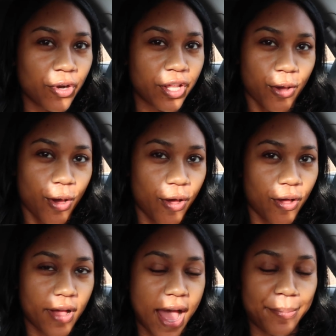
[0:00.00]
morning,
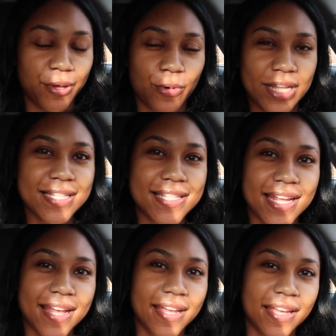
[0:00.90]
y'all. Happy
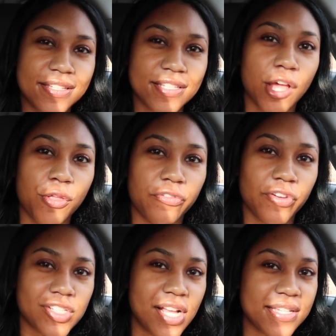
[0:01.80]
Wednesday. So the
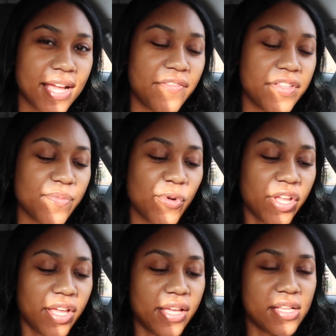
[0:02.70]
first class I have this
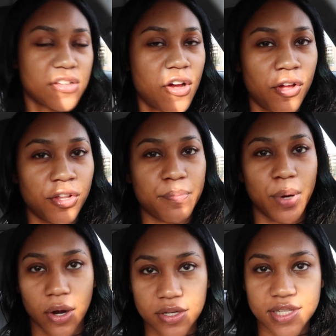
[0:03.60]
morning is called Bar